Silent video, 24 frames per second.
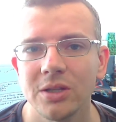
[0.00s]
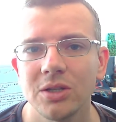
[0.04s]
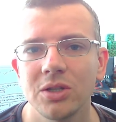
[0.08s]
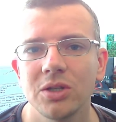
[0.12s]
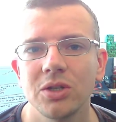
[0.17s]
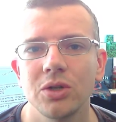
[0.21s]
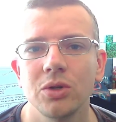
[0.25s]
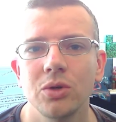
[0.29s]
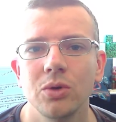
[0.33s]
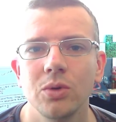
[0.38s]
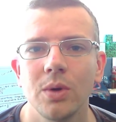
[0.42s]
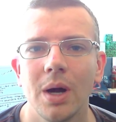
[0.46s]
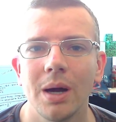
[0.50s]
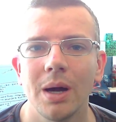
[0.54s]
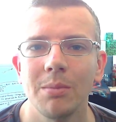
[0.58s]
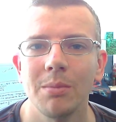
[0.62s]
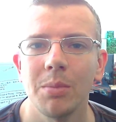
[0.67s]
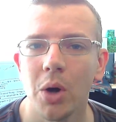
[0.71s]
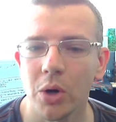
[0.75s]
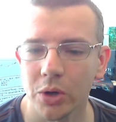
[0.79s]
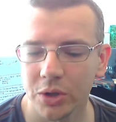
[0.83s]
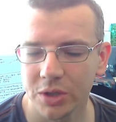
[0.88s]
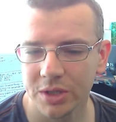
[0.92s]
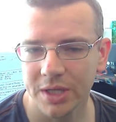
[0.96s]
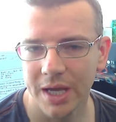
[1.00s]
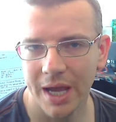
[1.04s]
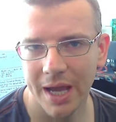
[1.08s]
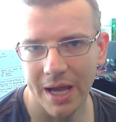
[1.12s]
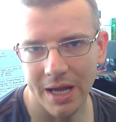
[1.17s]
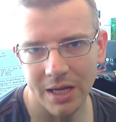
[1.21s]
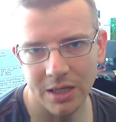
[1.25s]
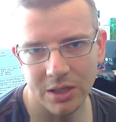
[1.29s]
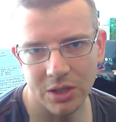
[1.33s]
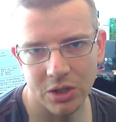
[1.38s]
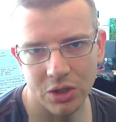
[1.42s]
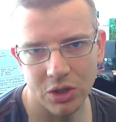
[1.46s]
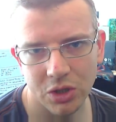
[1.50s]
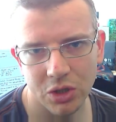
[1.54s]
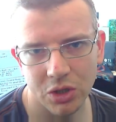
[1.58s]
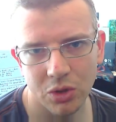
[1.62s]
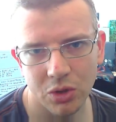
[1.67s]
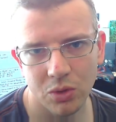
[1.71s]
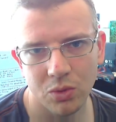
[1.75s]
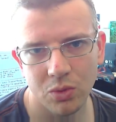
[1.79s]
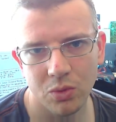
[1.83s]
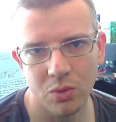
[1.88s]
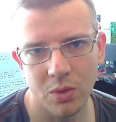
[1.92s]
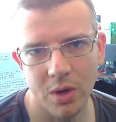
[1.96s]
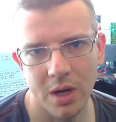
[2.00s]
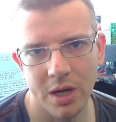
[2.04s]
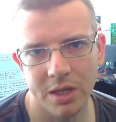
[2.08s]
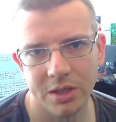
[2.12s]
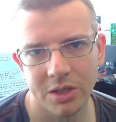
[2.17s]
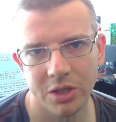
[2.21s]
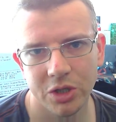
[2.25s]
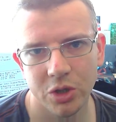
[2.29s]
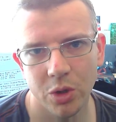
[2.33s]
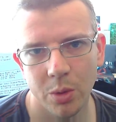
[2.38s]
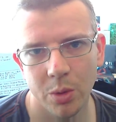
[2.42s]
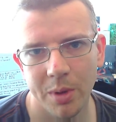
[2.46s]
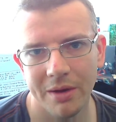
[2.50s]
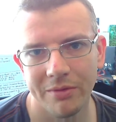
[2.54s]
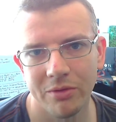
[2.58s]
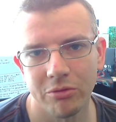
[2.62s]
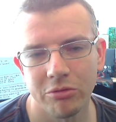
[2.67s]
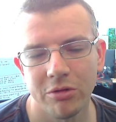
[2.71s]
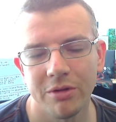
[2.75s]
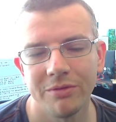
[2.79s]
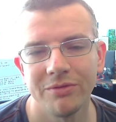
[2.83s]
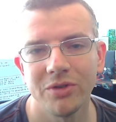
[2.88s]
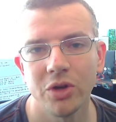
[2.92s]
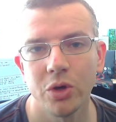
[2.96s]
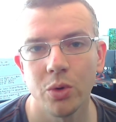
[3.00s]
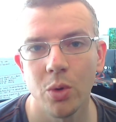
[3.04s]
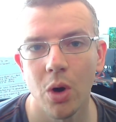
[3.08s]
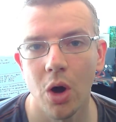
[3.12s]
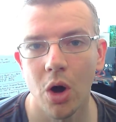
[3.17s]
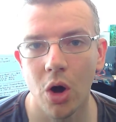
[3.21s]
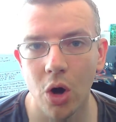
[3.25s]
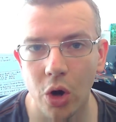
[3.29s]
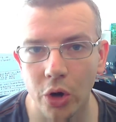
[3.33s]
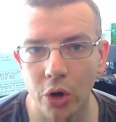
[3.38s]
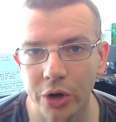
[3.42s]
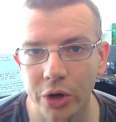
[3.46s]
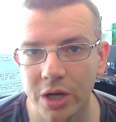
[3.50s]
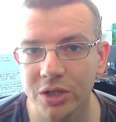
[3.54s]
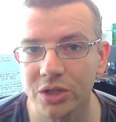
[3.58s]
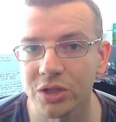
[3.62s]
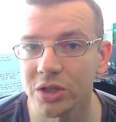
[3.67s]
to unbox, and to do a bit of a review on.